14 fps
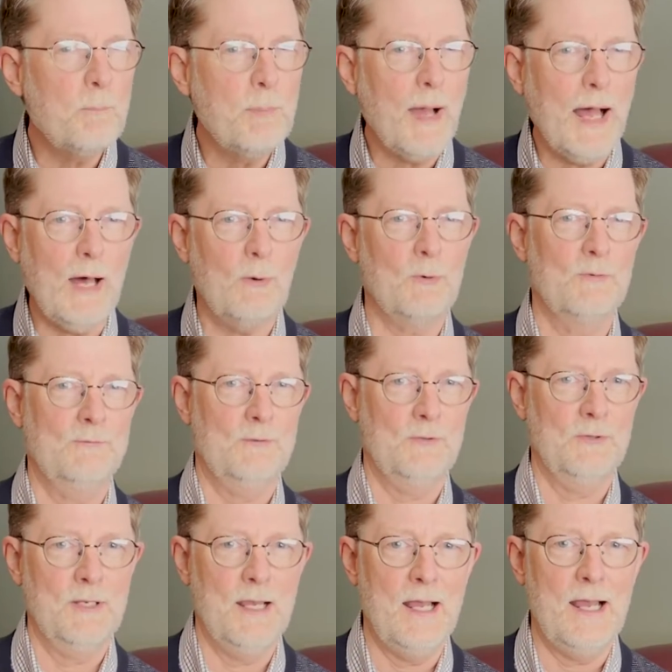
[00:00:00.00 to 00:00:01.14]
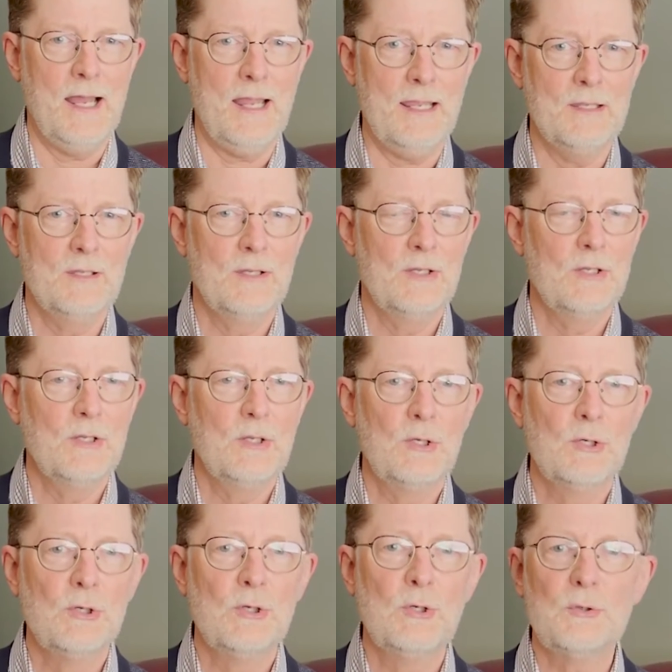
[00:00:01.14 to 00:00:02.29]
powerful than I,
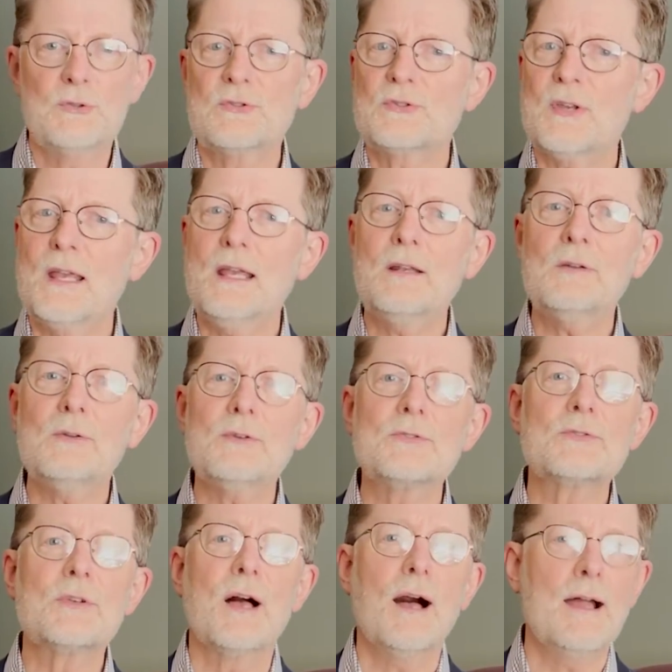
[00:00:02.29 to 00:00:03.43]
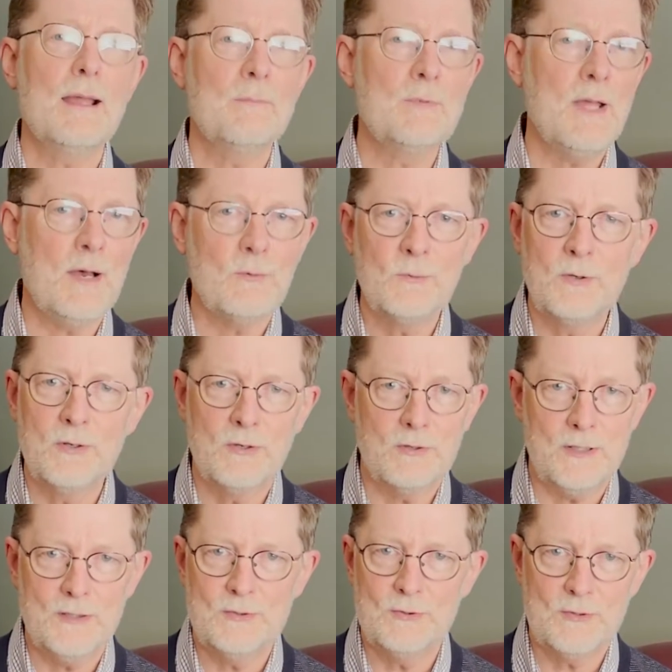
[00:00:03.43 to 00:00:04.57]
whose sandals I am not
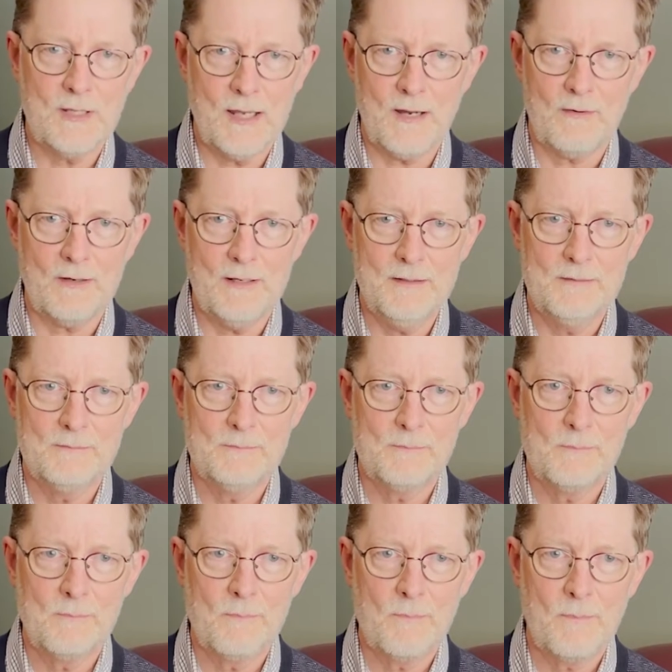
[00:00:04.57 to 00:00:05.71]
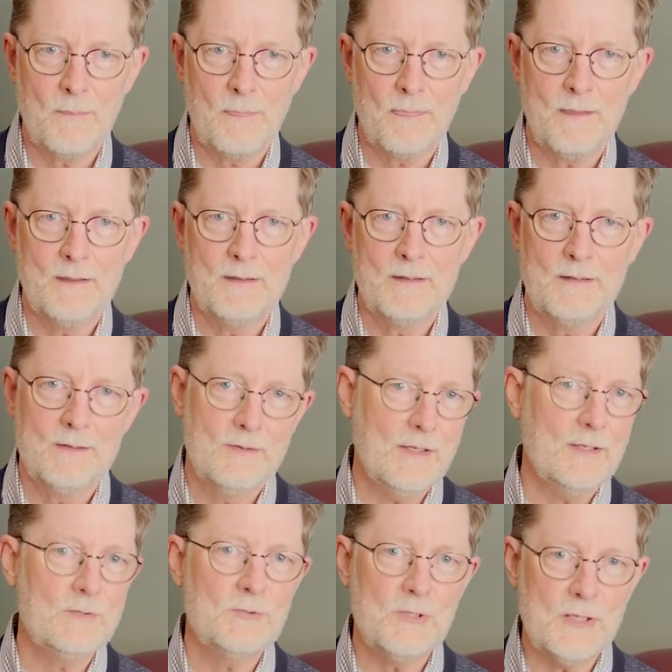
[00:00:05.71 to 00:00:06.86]
worthy to carry.
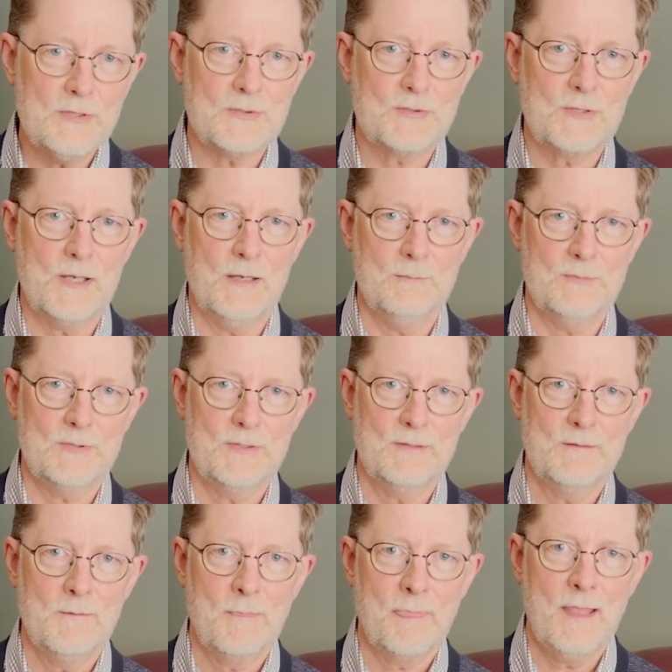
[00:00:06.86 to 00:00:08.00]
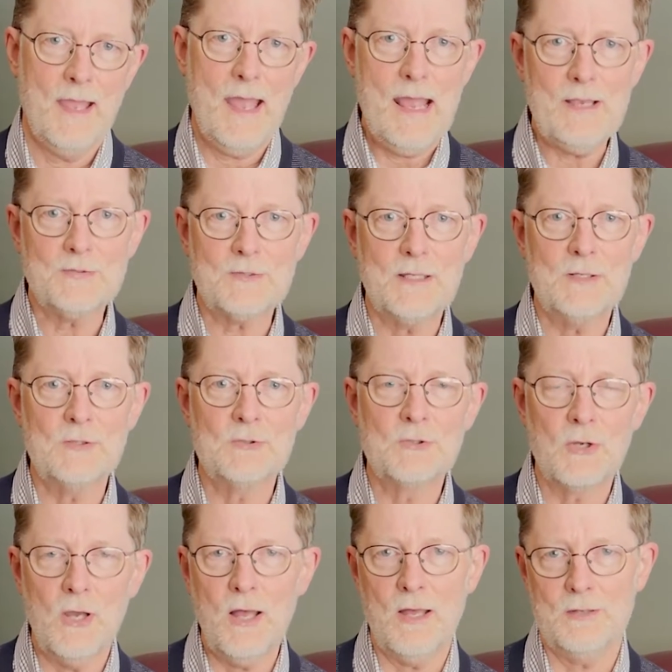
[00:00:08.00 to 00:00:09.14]
Then Jesus comes, asking
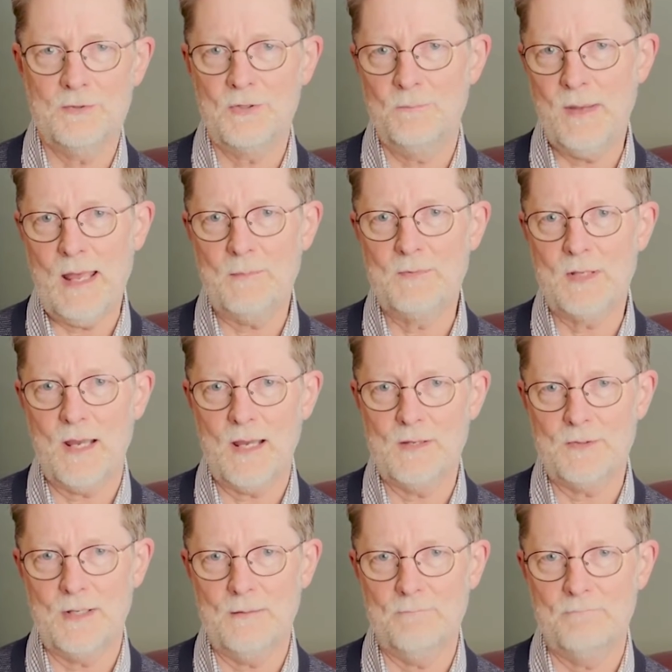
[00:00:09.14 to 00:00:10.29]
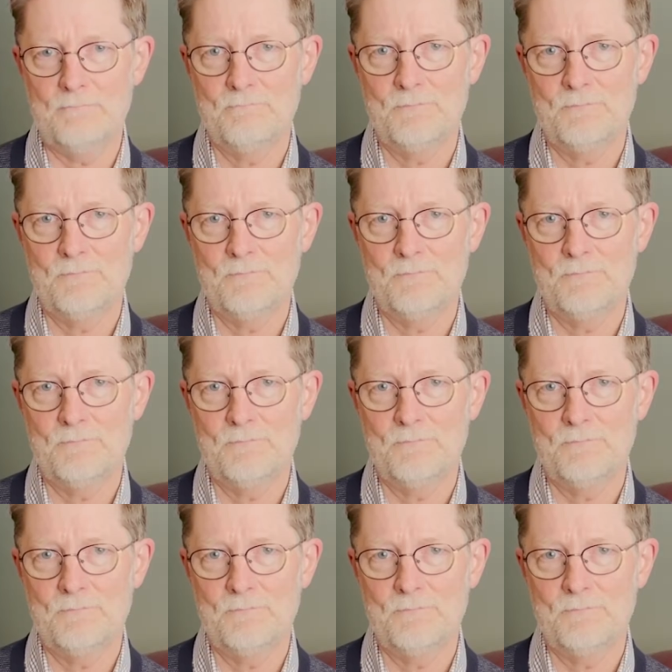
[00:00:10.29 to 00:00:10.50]
John to baptize him.